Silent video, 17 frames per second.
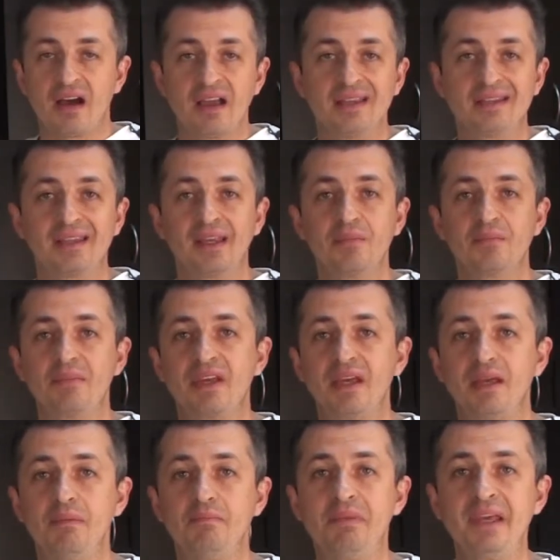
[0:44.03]
It can
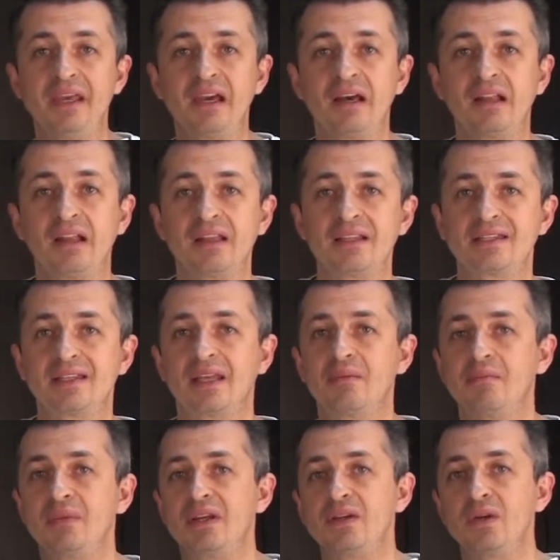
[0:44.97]
be PL, it
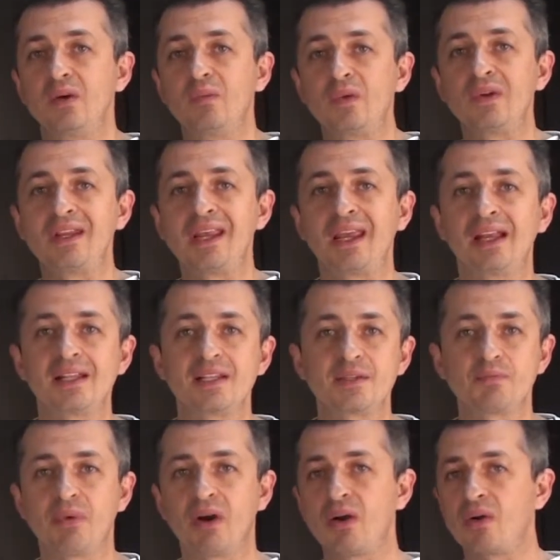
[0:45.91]
can be normal
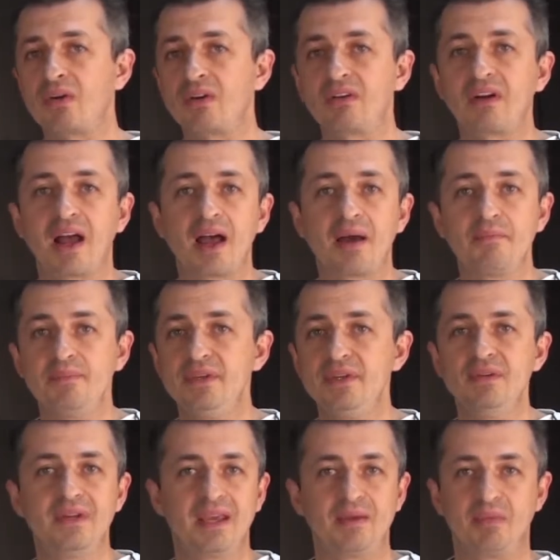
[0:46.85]
nails, power grab,
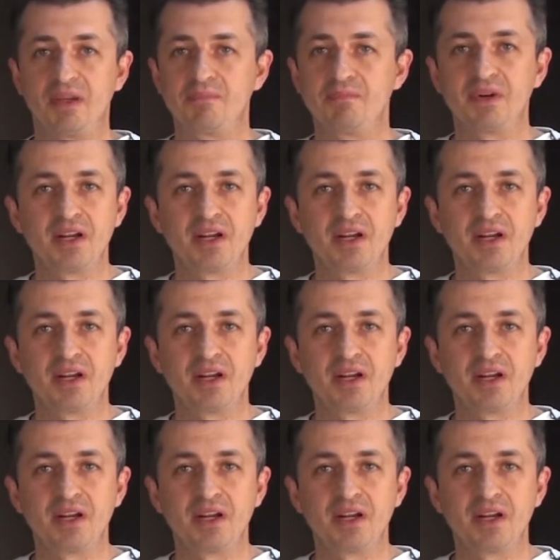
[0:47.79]
you name it.